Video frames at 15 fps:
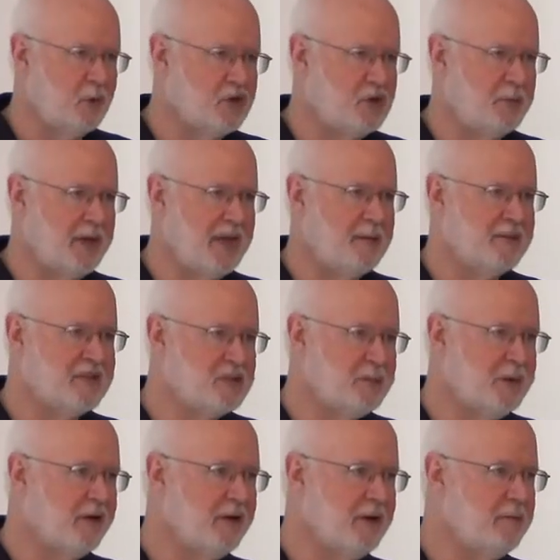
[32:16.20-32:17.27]
worshiping Him in
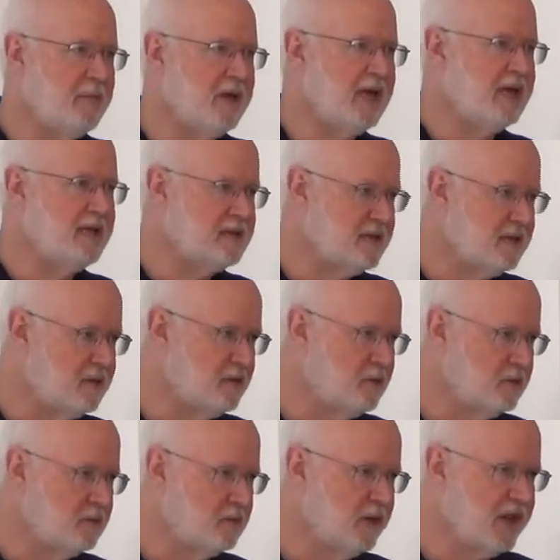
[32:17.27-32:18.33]
spirit means
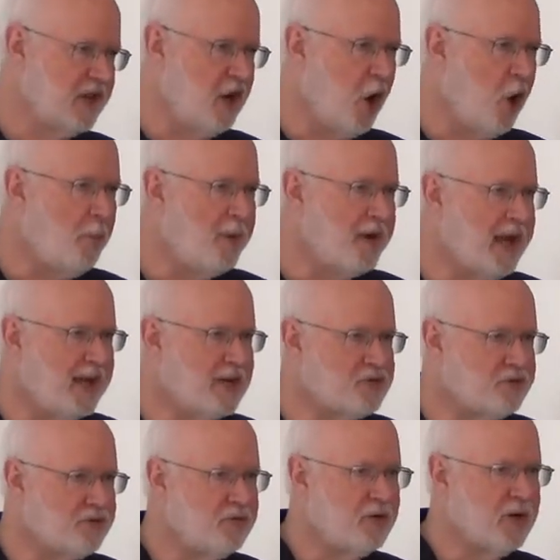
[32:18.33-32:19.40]
with an open and
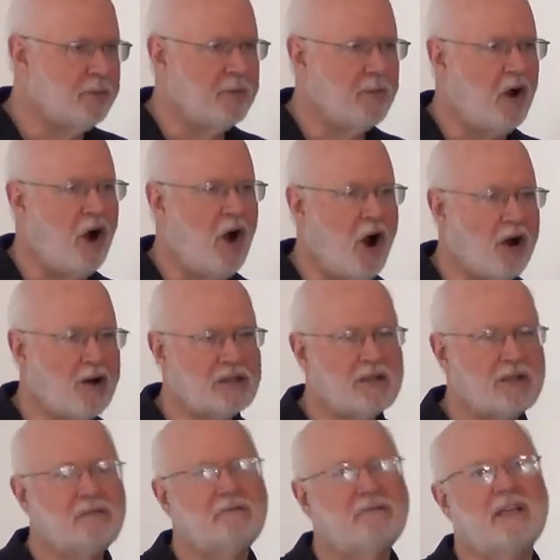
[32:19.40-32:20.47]
true
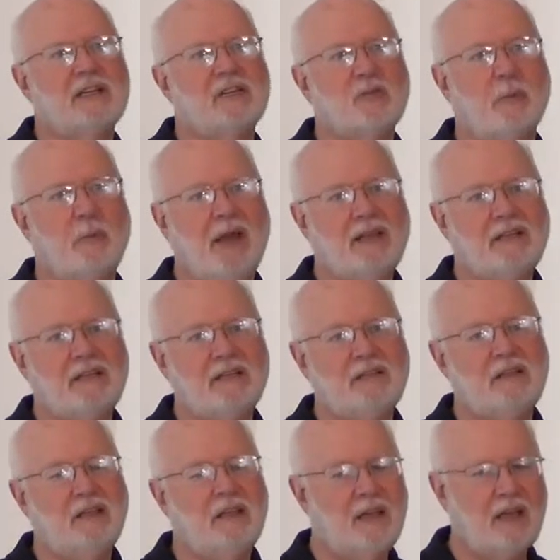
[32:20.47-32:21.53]
heart that is
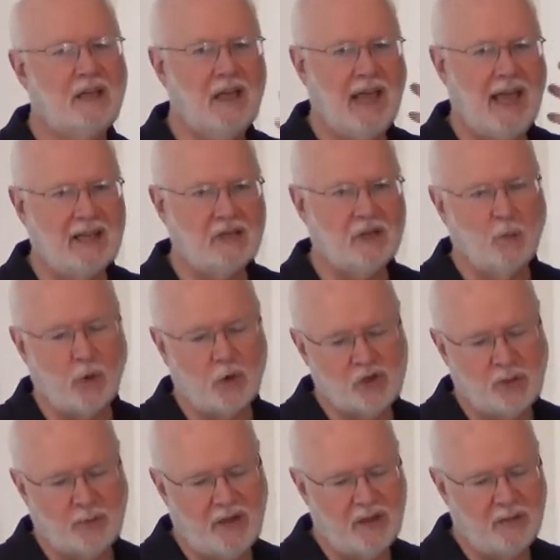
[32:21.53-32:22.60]
repentant, and to
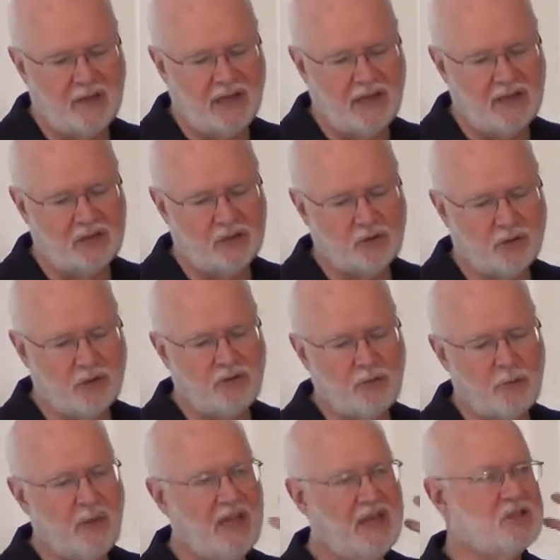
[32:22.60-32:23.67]
worship Him in
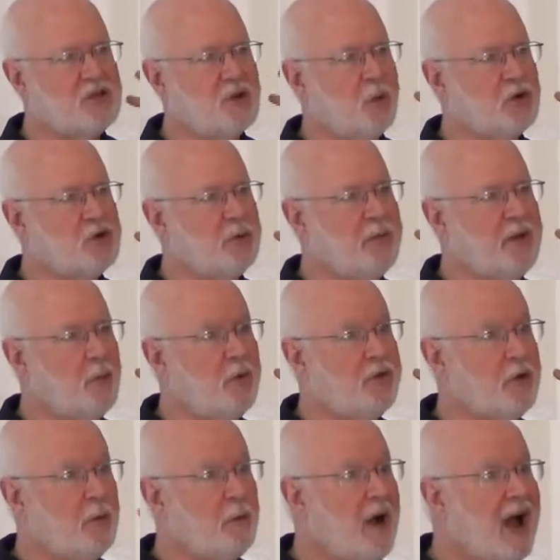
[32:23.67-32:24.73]
truth means to worship Him
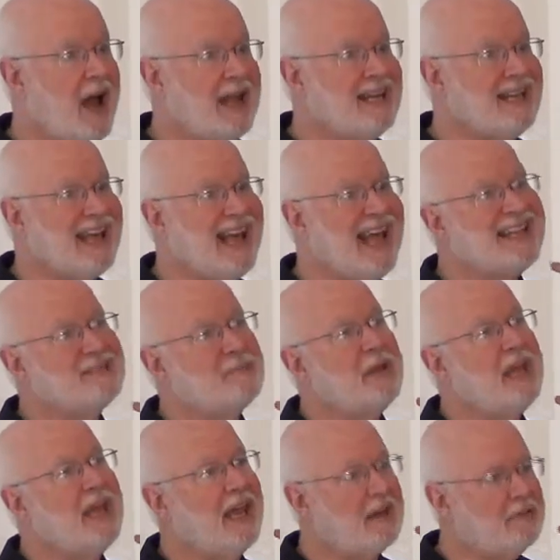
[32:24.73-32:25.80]
with your mind as
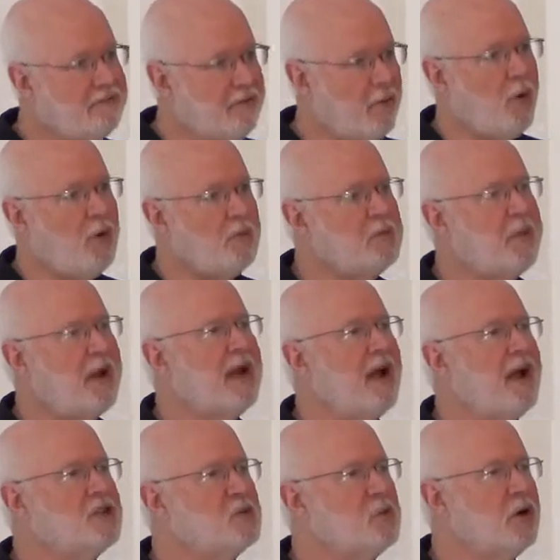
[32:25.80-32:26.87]
being informed by
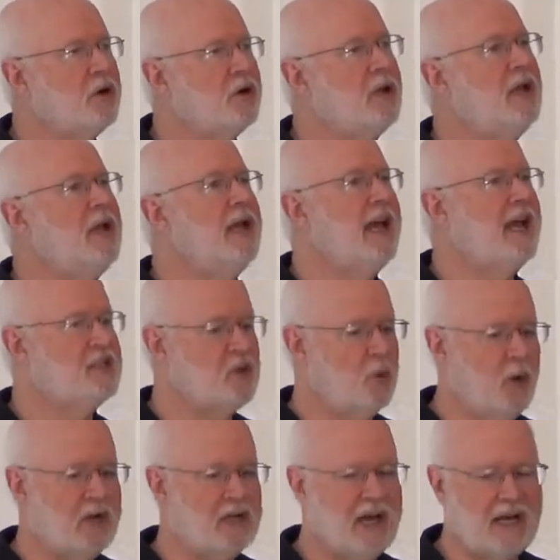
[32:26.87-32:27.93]
God's Word as to
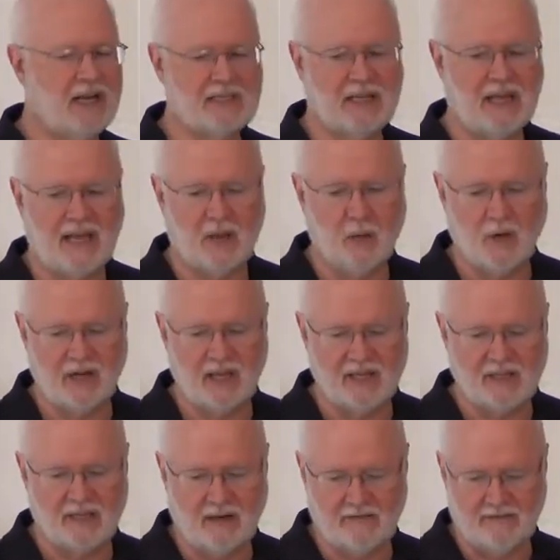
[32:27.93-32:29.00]
what God is like and what He
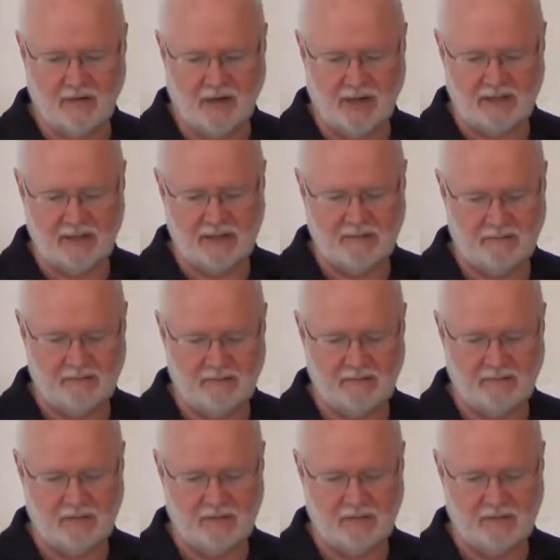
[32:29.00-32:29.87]
has done for us.